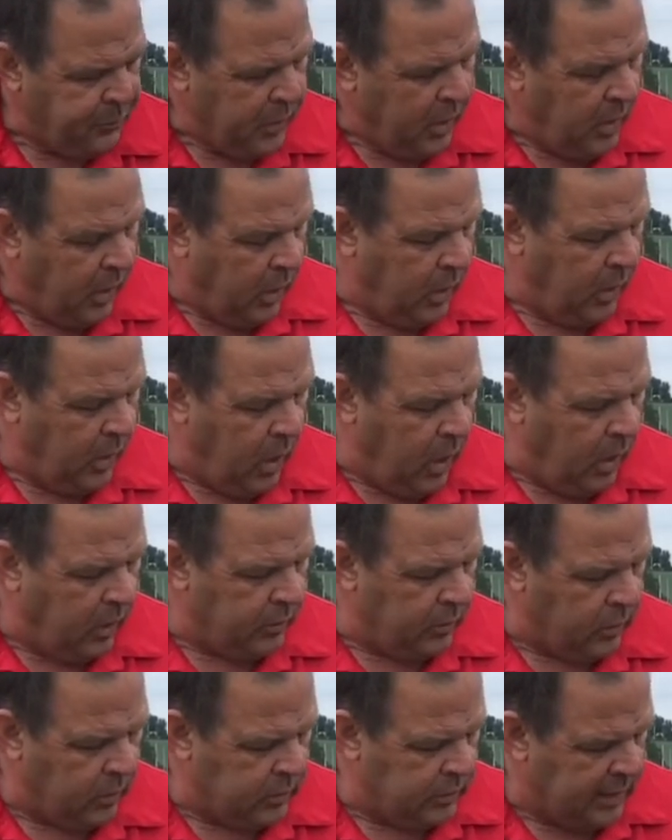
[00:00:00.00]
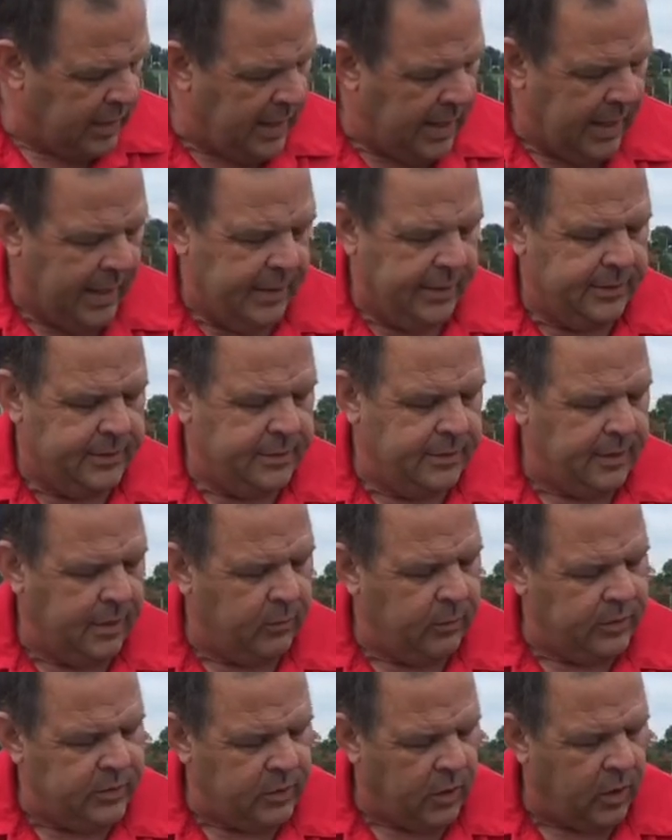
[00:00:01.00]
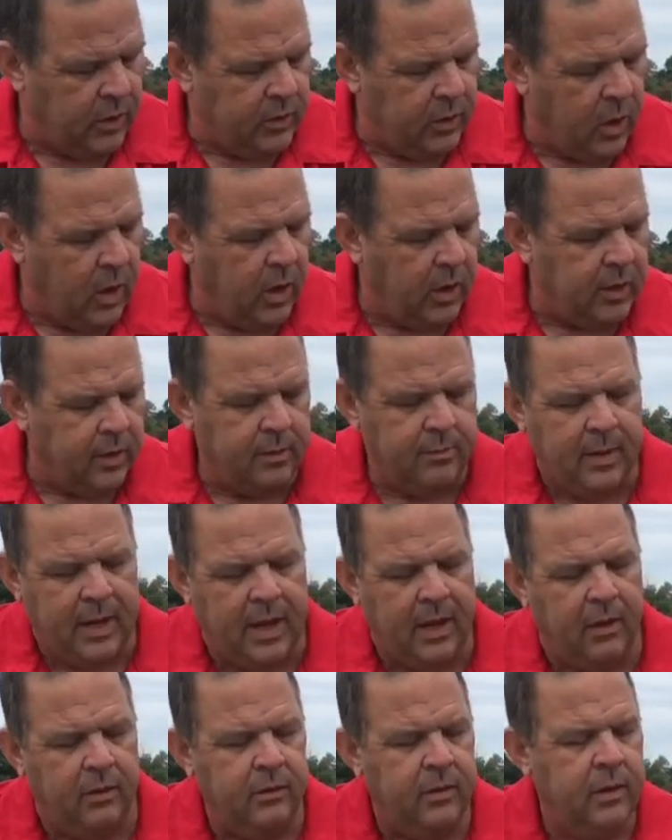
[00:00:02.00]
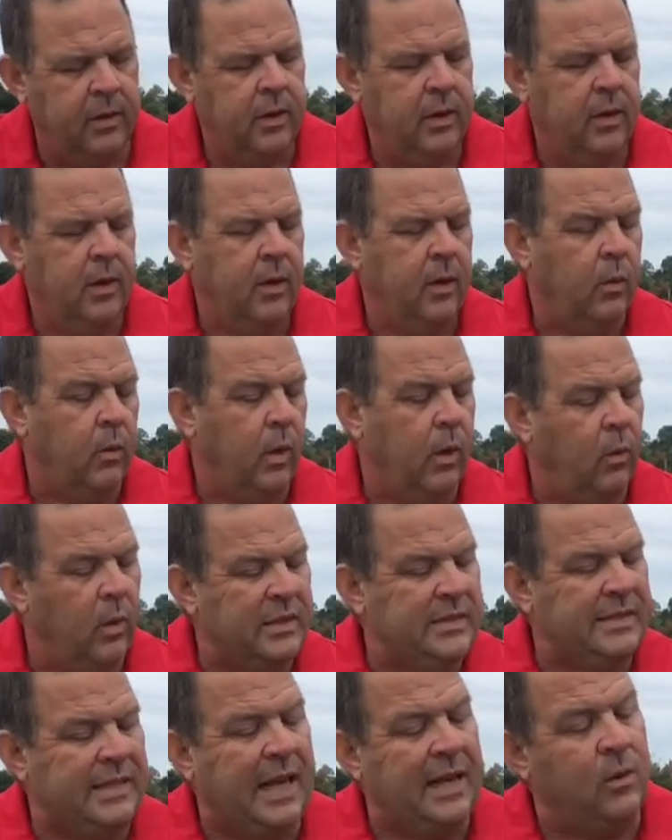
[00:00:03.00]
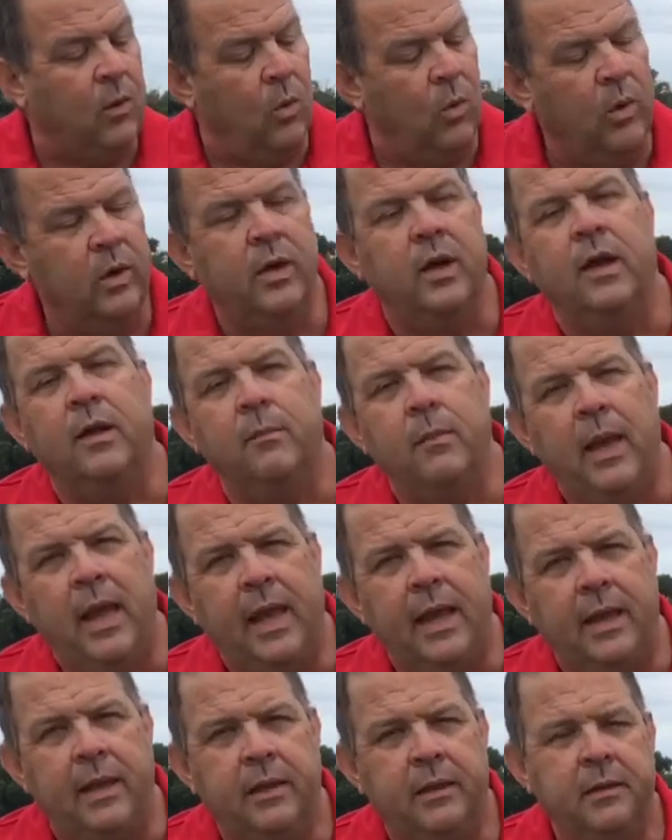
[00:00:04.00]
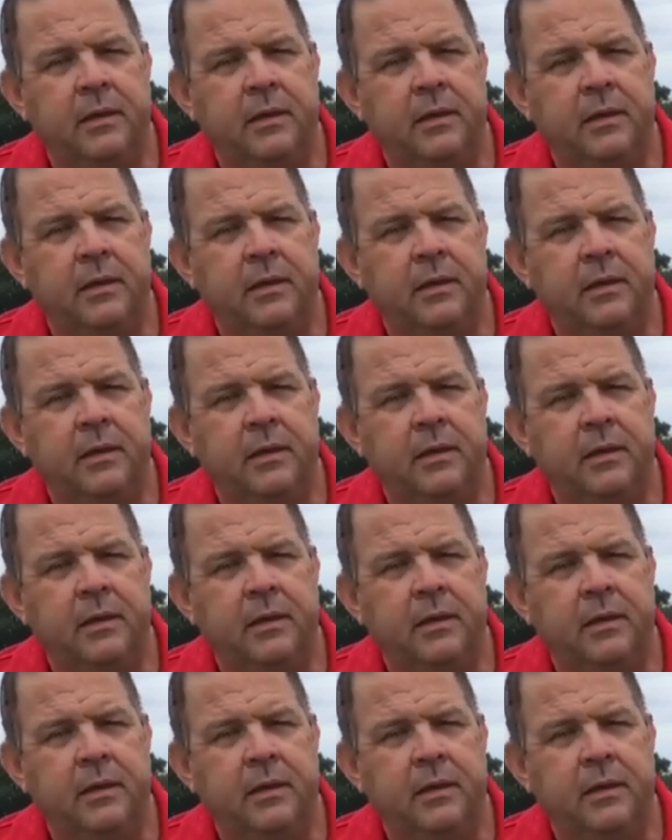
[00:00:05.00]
Along those lines, then we start talking about, well, what's that corn going to make?